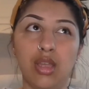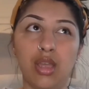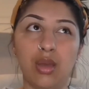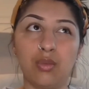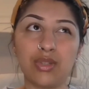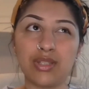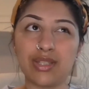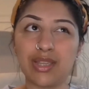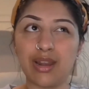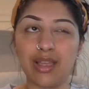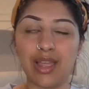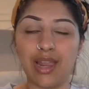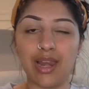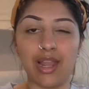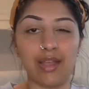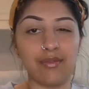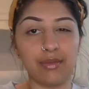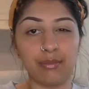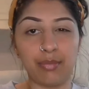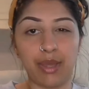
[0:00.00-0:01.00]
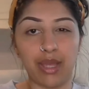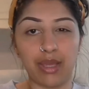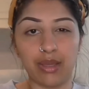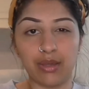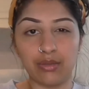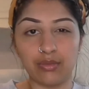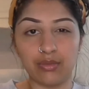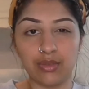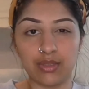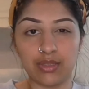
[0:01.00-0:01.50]
I want to say like £11,
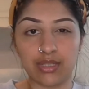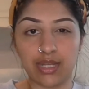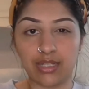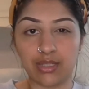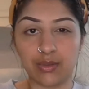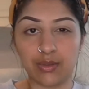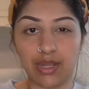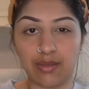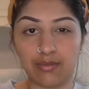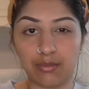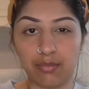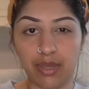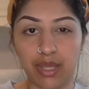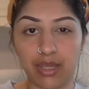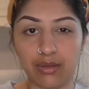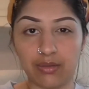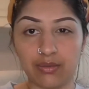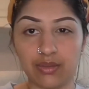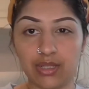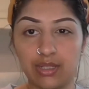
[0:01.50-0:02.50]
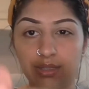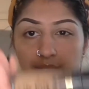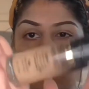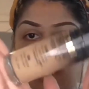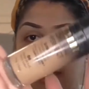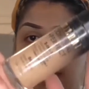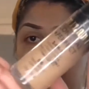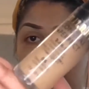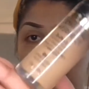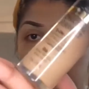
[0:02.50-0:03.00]
£10 to £11 I'd
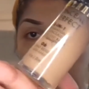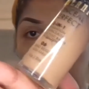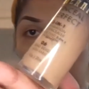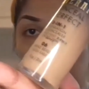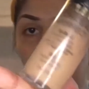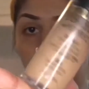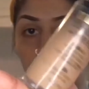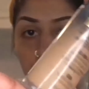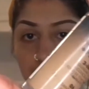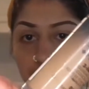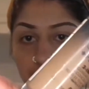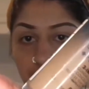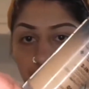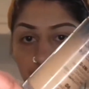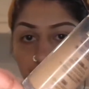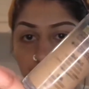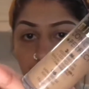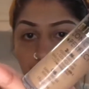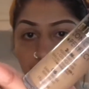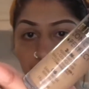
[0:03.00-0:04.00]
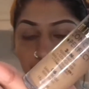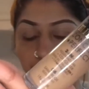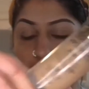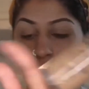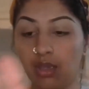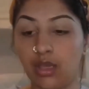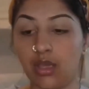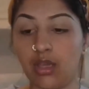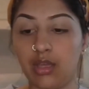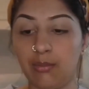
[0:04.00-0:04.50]
say, this one.
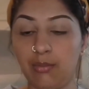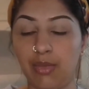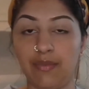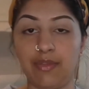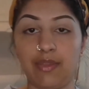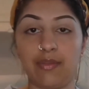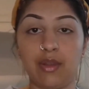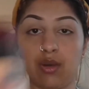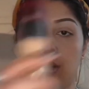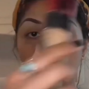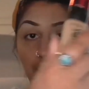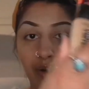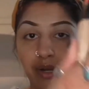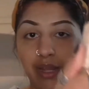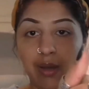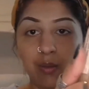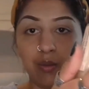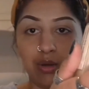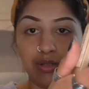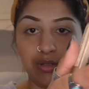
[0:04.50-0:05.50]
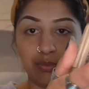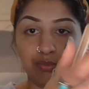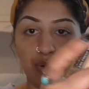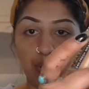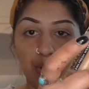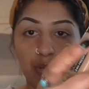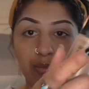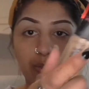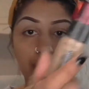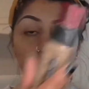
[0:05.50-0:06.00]
And then the L'Oreal one's
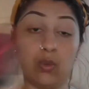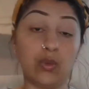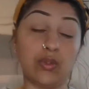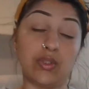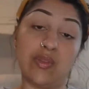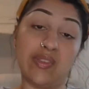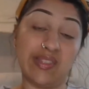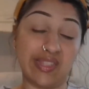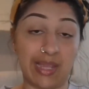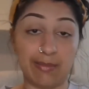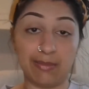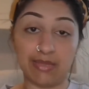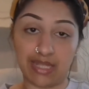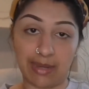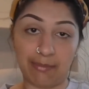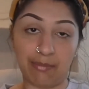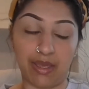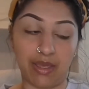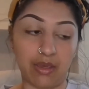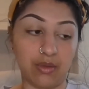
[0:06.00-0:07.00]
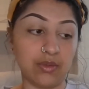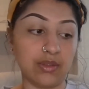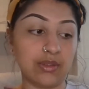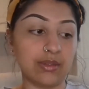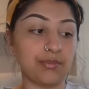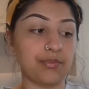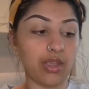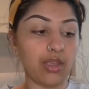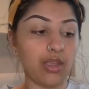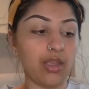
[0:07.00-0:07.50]
probably also the same, as
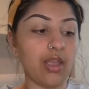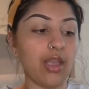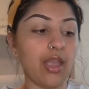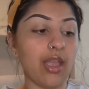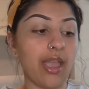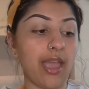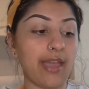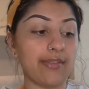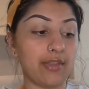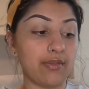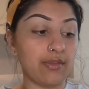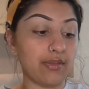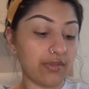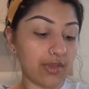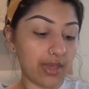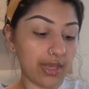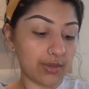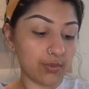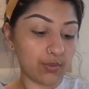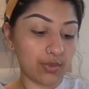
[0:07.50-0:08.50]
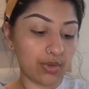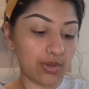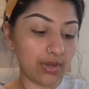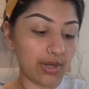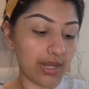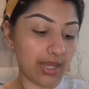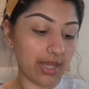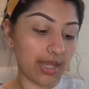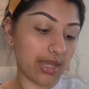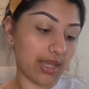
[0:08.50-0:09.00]
£10. And then the third
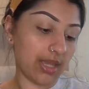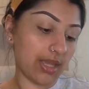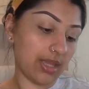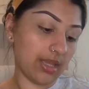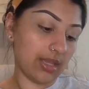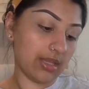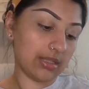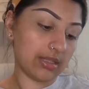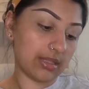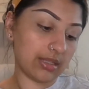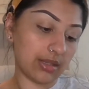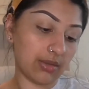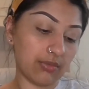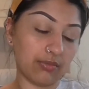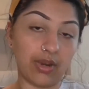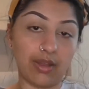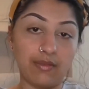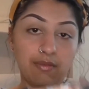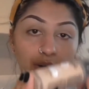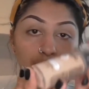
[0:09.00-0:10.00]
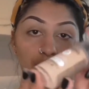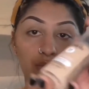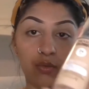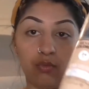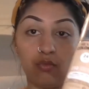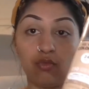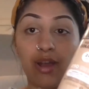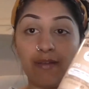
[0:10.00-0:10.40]
one is Revlon